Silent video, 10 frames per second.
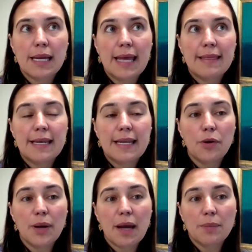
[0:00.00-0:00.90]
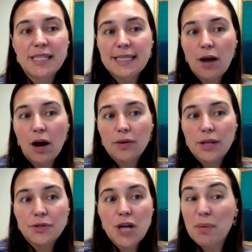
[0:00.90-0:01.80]
then I would say talk
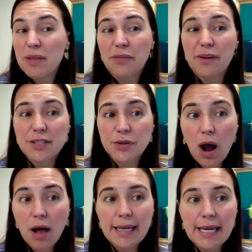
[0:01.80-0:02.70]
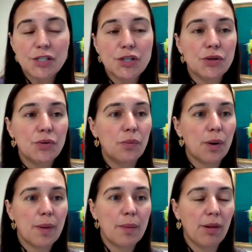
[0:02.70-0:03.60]
with your friends or colleagues too,
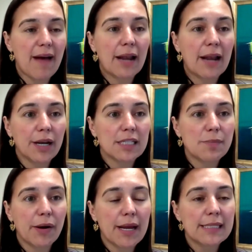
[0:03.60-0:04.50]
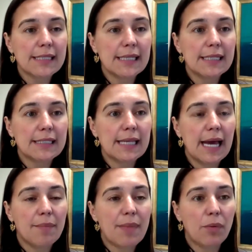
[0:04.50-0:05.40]
where people have had good experiences.
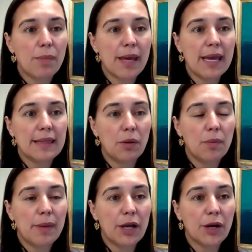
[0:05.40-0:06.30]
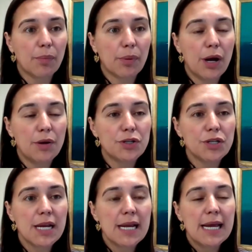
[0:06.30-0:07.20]
That would be a good
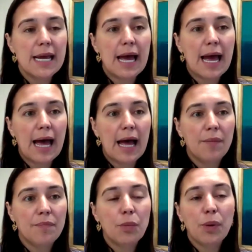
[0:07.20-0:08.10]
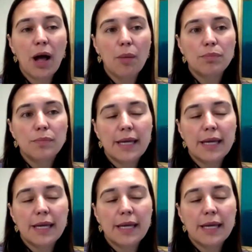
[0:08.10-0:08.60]
approach. We all